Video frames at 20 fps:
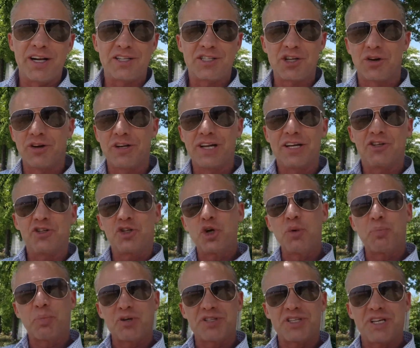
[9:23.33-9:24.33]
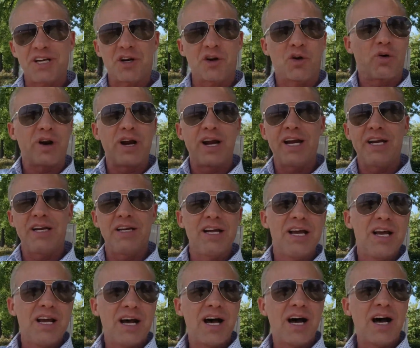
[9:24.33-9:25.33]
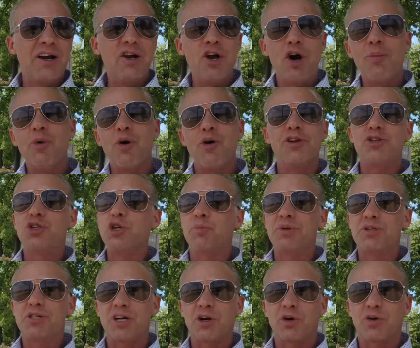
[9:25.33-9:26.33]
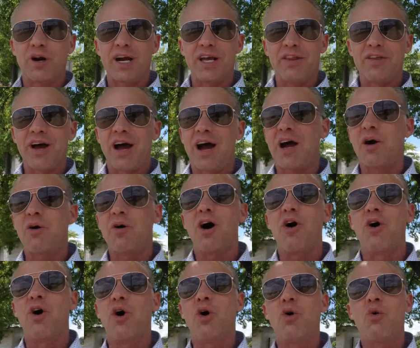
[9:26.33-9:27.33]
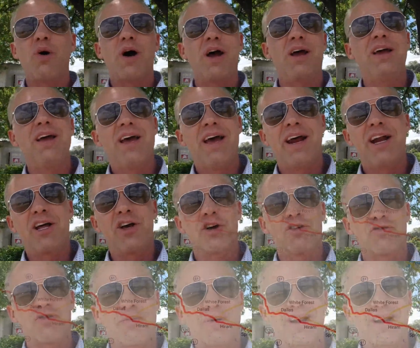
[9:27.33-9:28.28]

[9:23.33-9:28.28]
It's only a 2% grade, no more than 2% grade the whole way, and it goes from